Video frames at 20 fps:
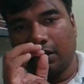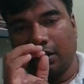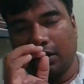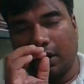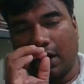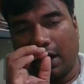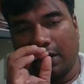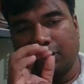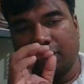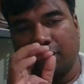
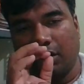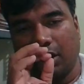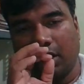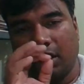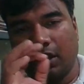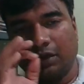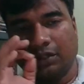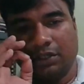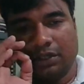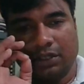
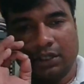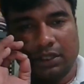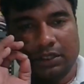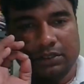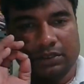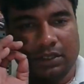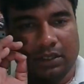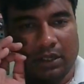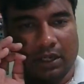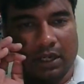actualization
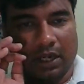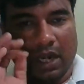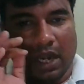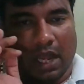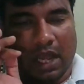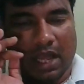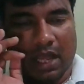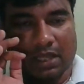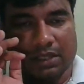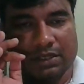is the
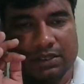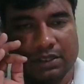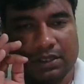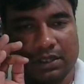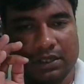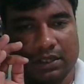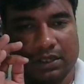last